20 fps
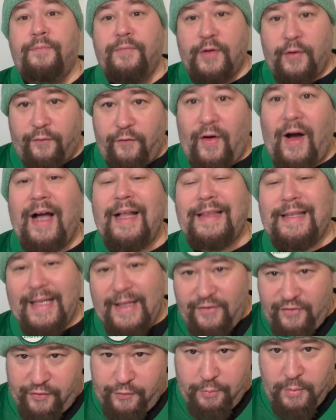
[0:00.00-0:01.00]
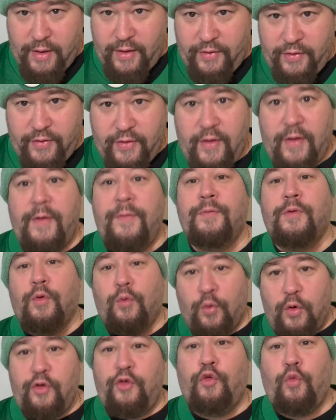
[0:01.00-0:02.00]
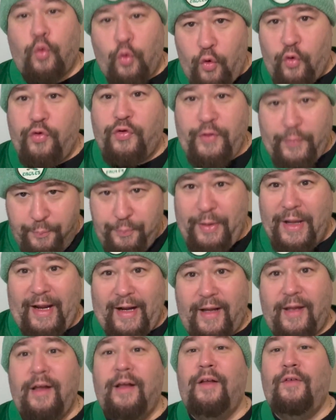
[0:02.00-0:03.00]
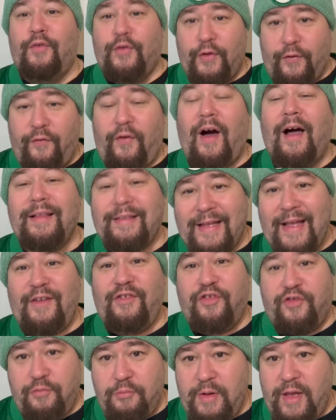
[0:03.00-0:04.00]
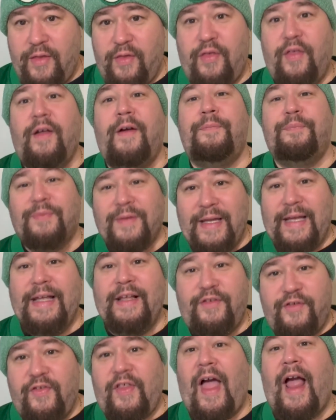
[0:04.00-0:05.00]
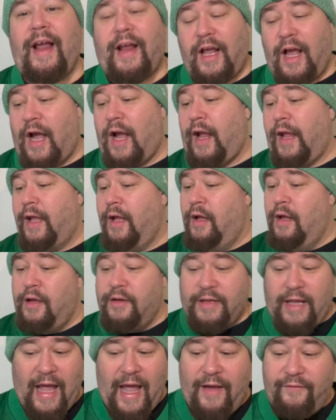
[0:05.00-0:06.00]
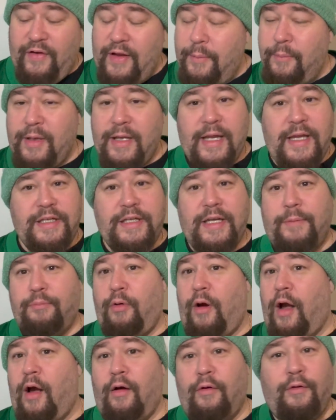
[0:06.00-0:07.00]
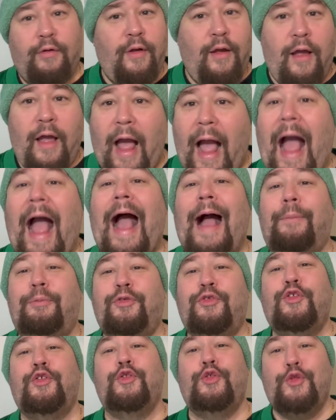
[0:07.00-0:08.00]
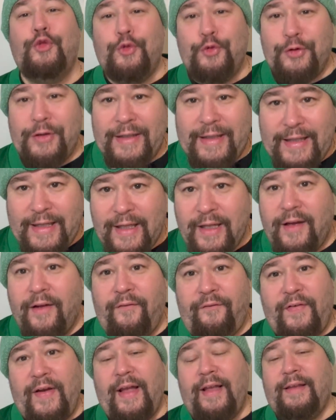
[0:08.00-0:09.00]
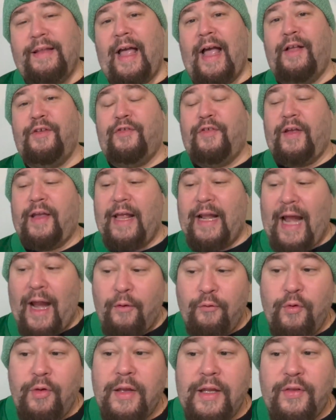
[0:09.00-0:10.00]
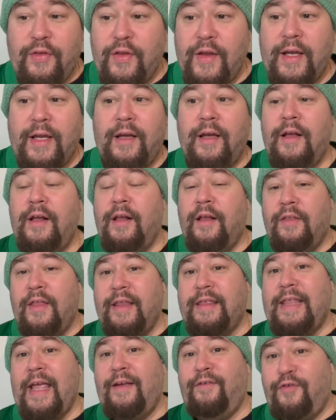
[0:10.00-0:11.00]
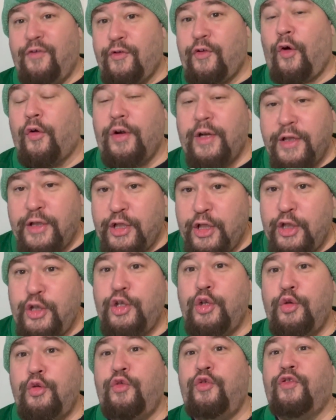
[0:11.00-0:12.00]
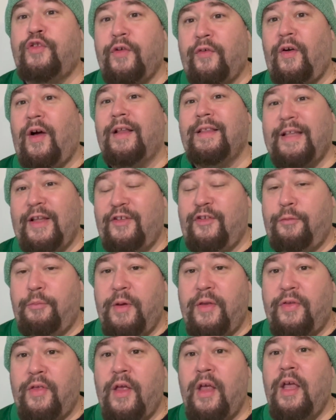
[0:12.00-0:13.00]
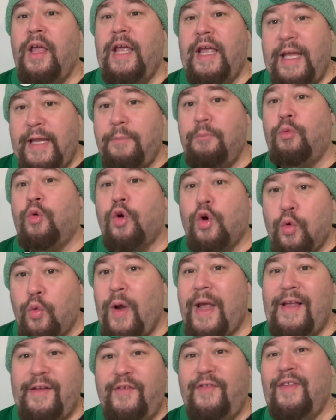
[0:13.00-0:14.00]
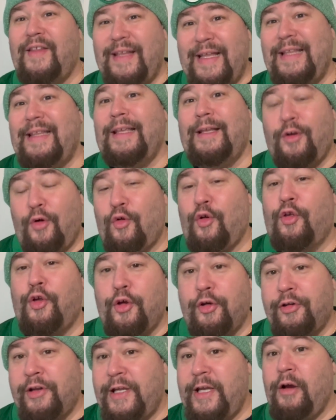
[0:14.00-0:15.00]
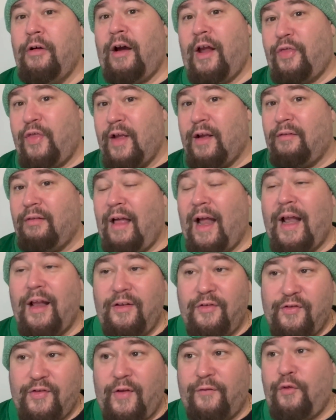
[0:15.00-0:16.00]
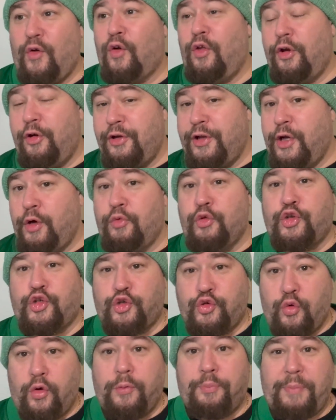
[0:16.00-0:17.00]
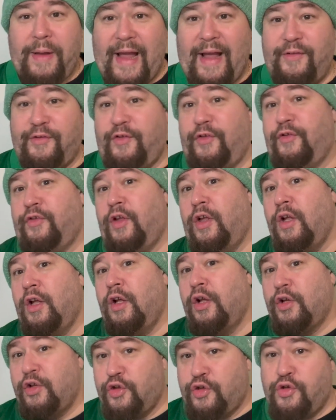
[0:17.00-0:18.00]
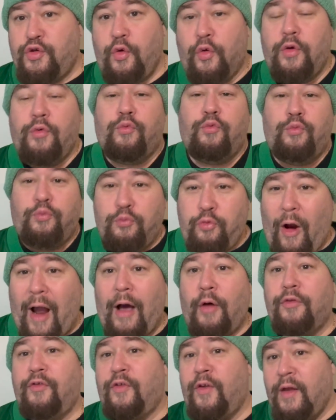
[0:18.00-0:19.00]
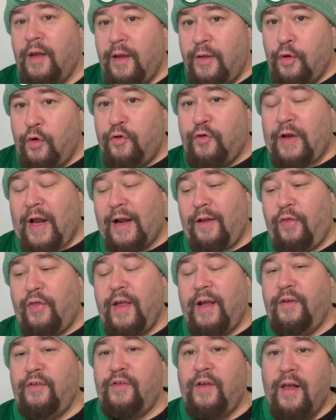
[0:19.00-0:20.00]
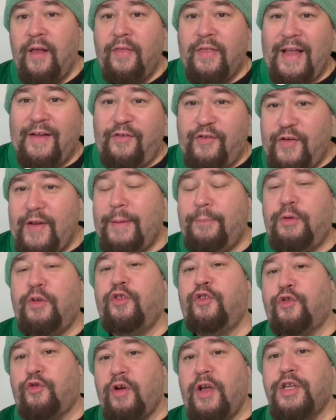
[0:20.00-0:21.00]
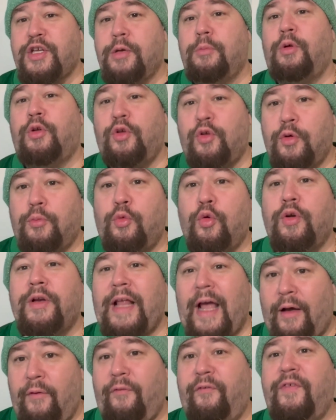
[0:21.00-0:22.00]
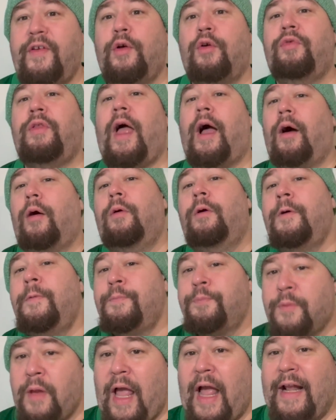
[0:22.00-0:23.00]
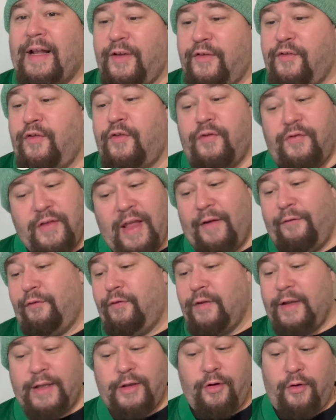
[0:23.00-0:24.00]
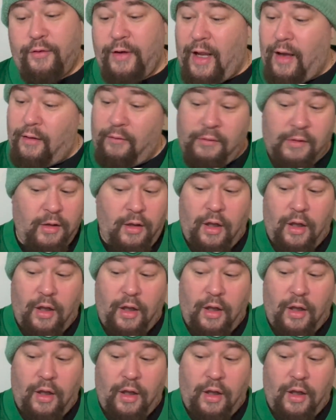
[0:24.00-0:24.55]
DeVonta Smith was worth the pick. DeVonta Smith is that guy. To have him and A.J. Brown, absolutely fantastic. And I really think that they've started to use DeVonta Smith in more ways than they did earlier in the year. I think a lot of stuff earlier in the year was short passes, short routes, those kind of things. They seem to stretch him a little more downfield now, and it's definitely turned out.